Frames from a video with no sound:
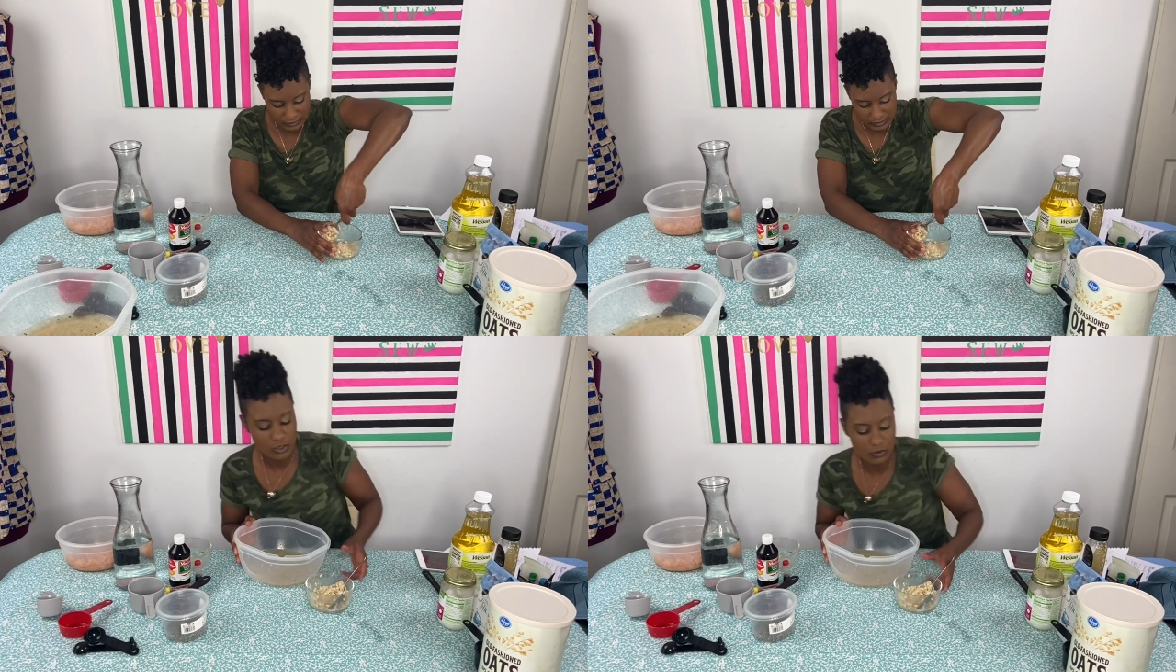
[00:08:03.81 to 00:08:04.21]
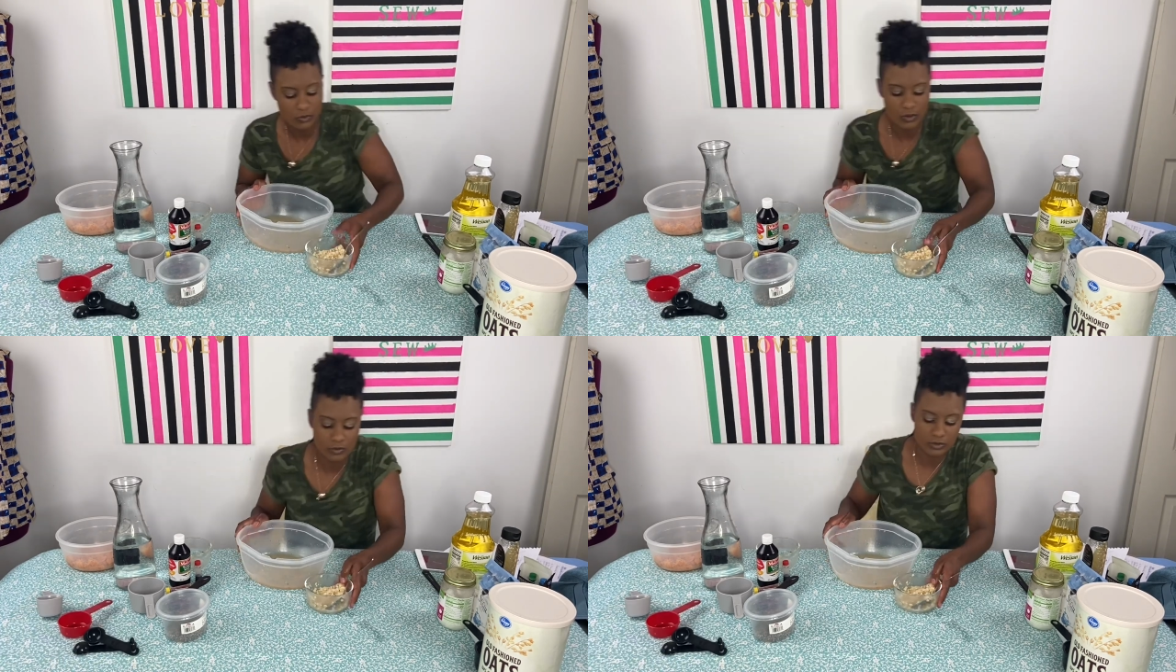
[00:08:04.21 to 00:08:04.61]
What
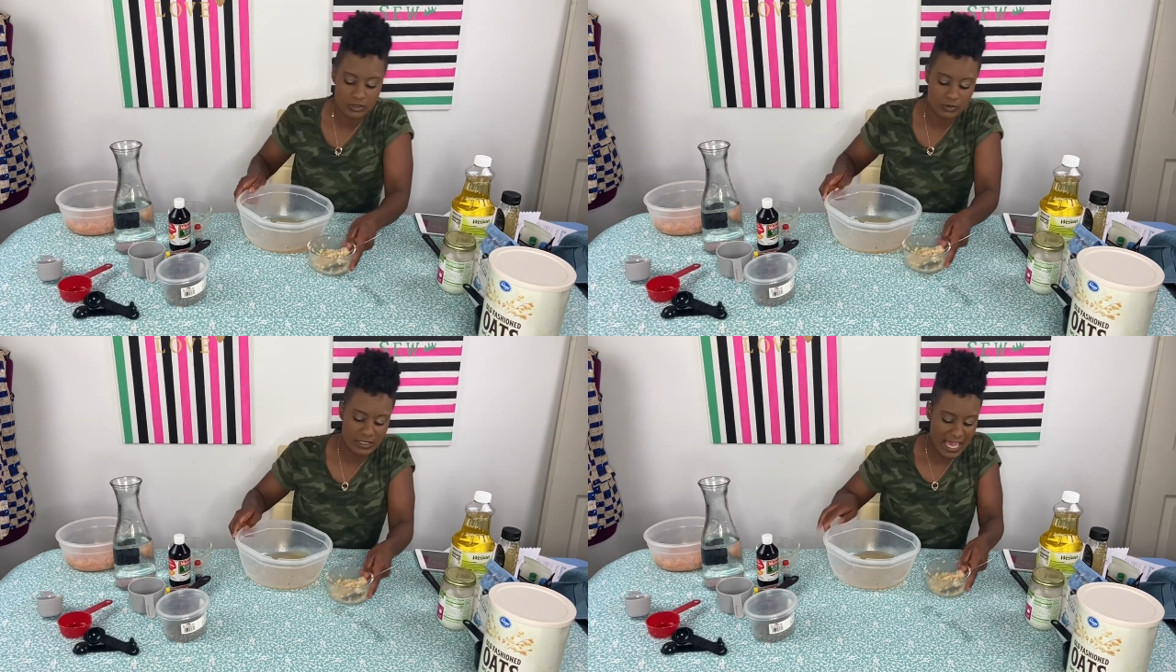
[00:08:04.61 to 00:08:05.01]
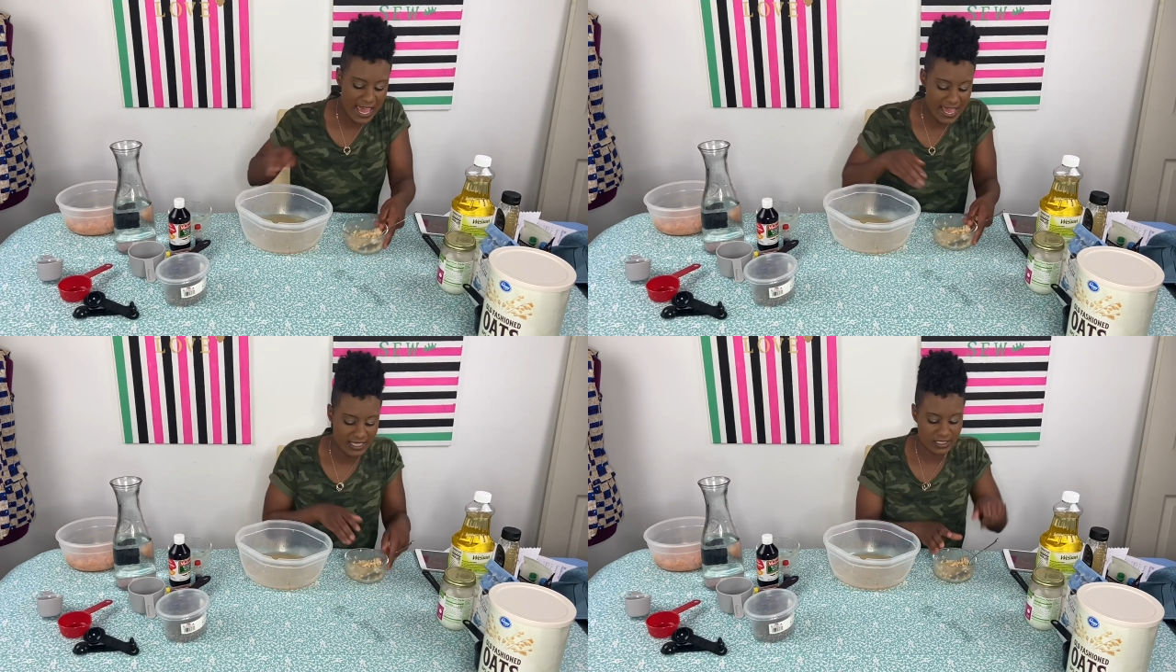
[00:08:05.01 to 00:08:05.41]
we'll do is
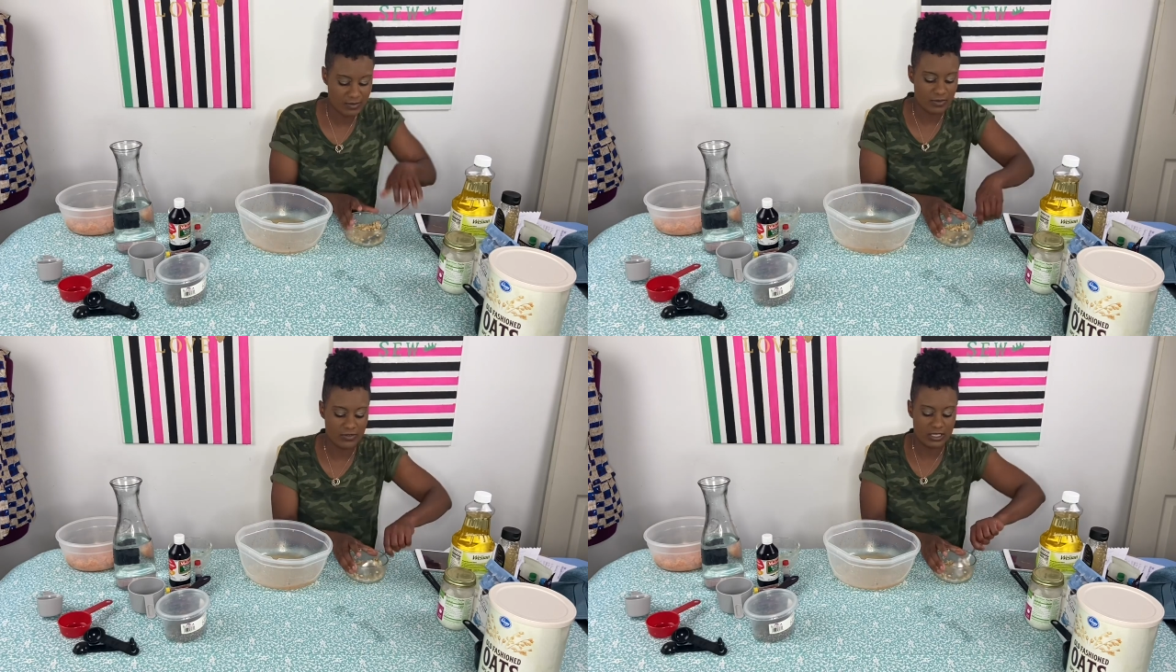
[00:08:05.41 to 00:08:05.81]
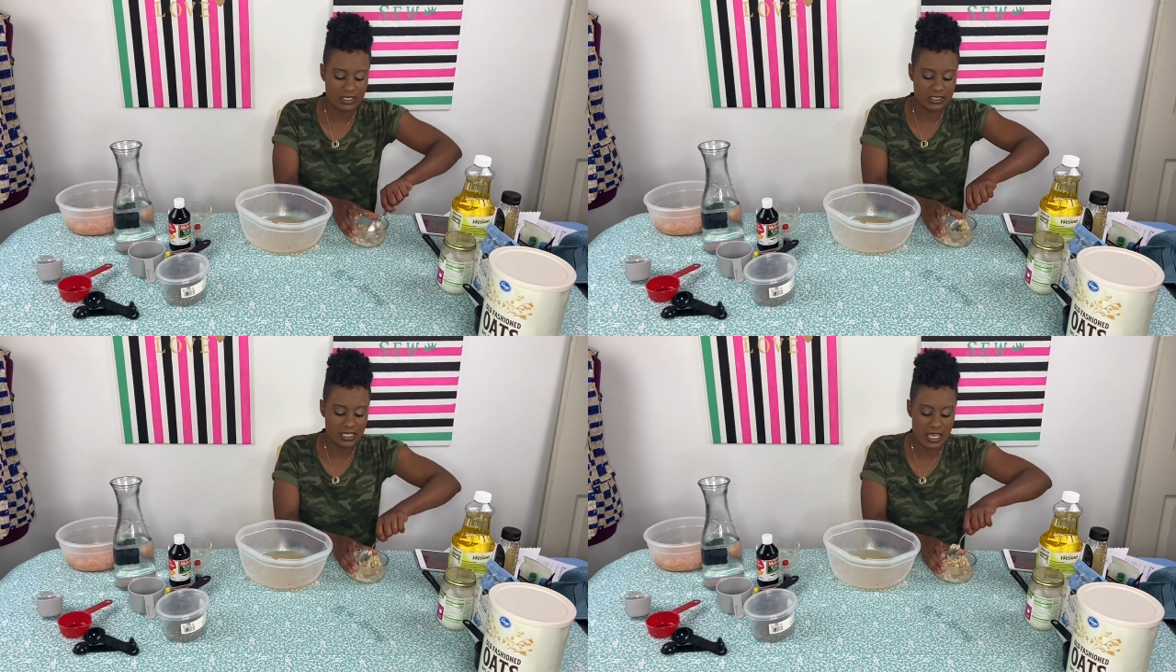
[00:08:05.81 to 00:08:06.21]
add some of
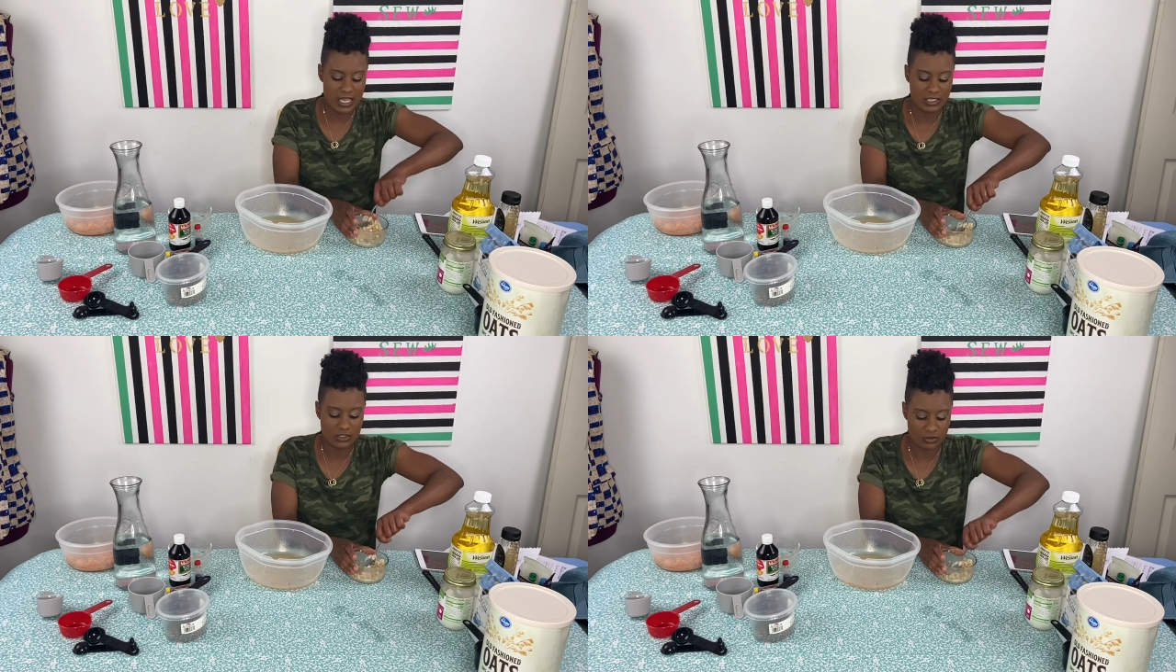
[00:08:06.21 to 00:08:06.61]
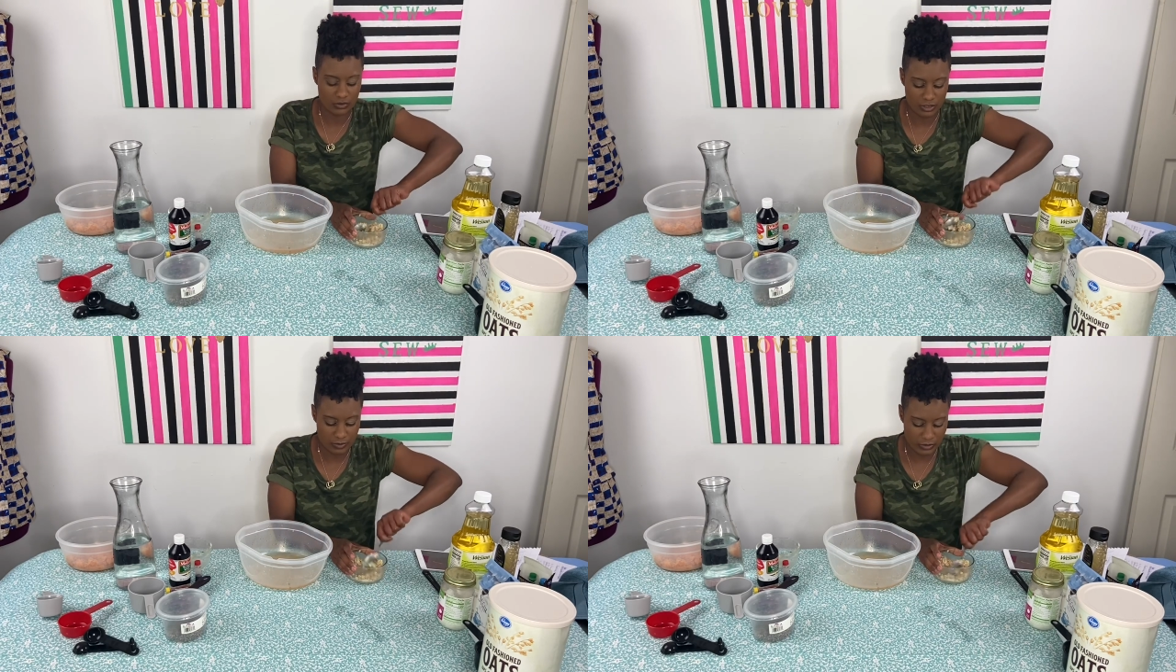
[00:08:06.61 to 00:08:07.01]
this hand
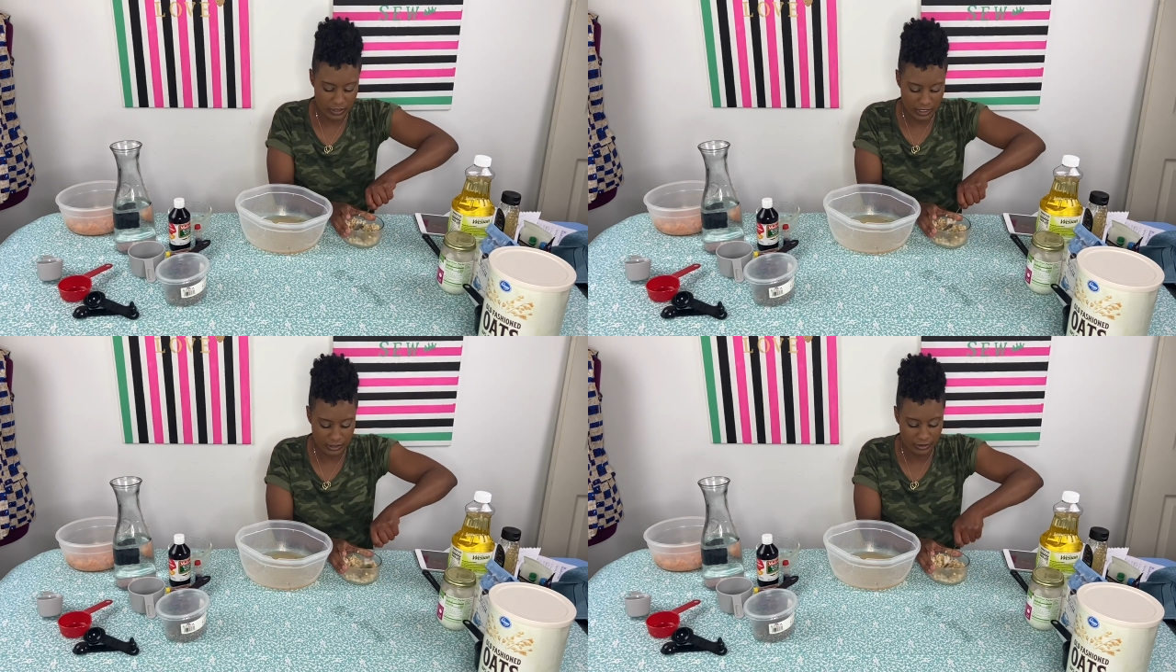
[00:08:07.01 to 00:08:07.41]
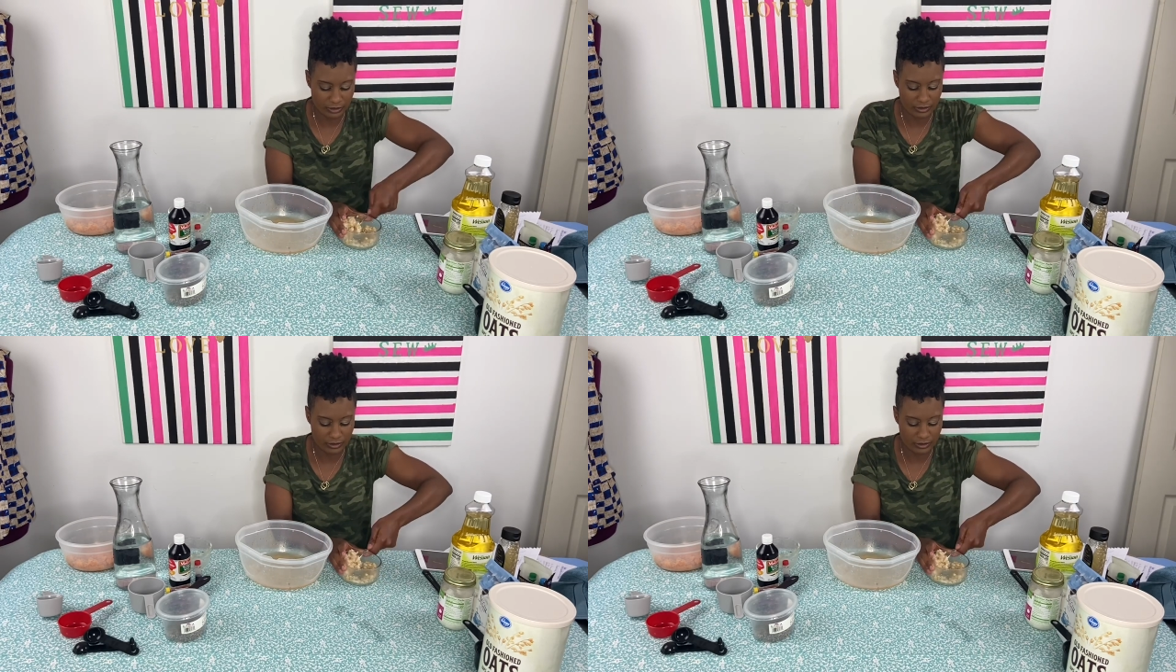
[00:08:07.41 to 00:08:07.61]
scrub on here.